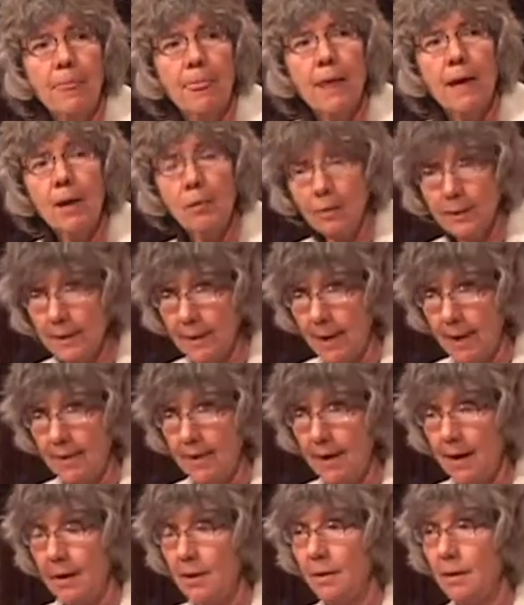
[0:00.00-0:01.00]
he was saying
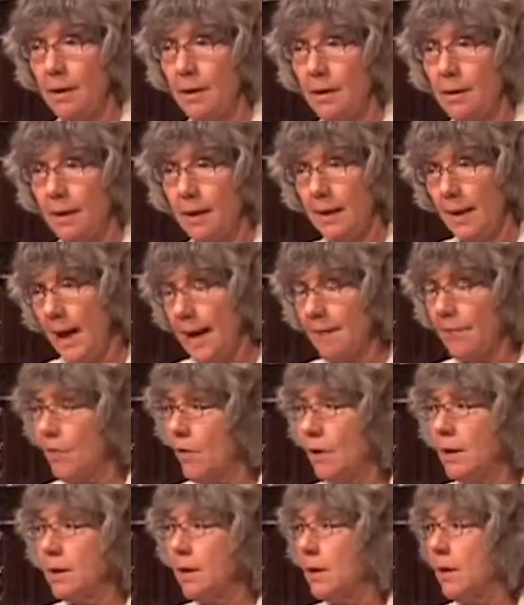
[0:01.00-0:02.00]
that he had
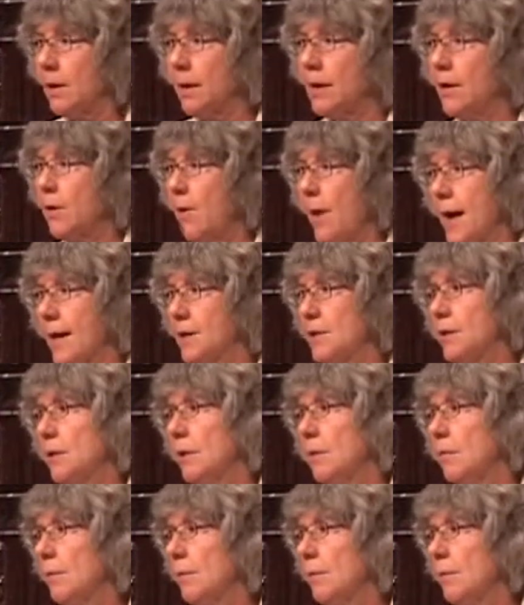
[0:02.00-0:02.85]
very little interaction